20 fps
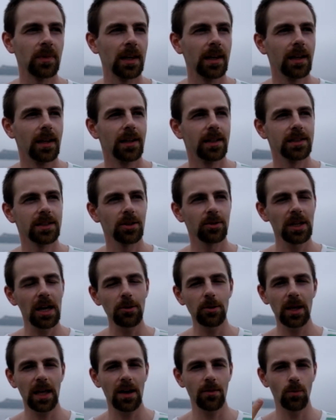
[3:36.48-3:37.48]
So now
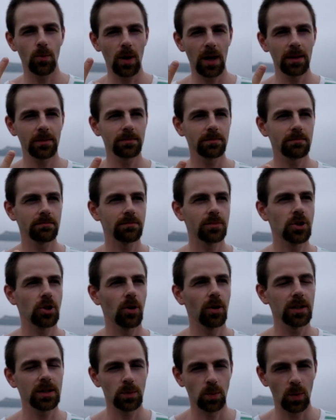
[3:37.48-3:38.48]
you have one
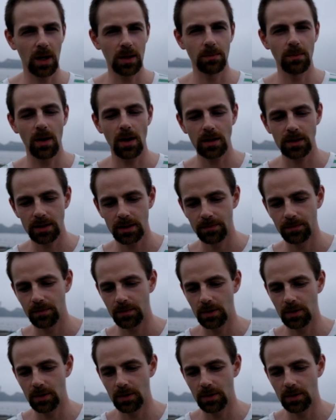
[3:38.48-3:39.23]
choice, one box.